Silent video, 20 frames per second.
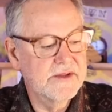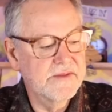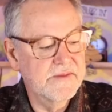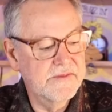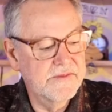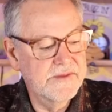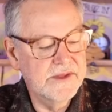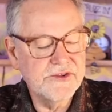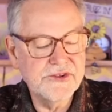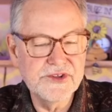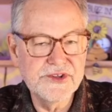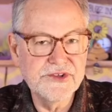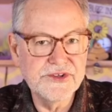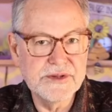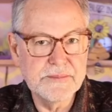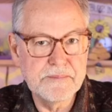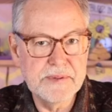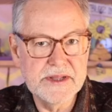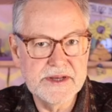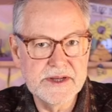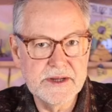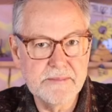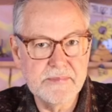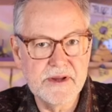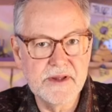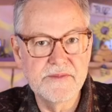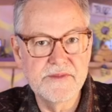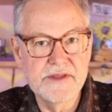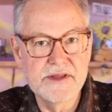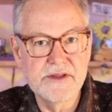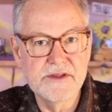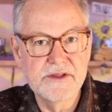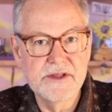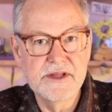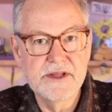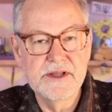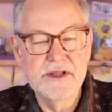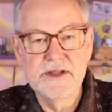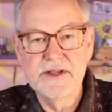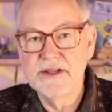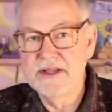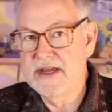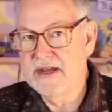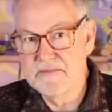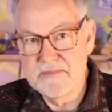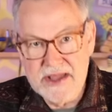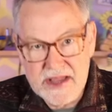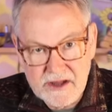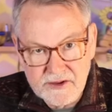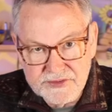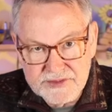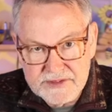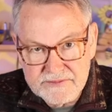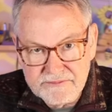This is dependent upon the amount